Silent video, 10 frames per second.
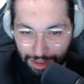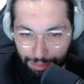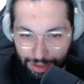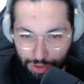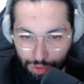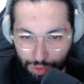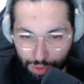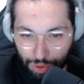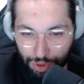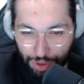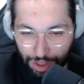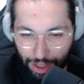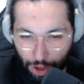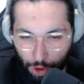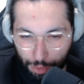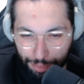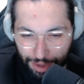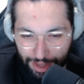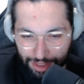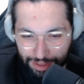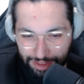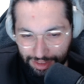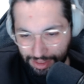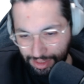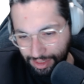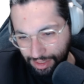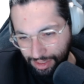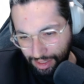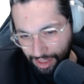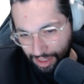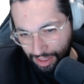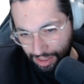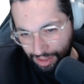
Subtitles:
meant to help and uh,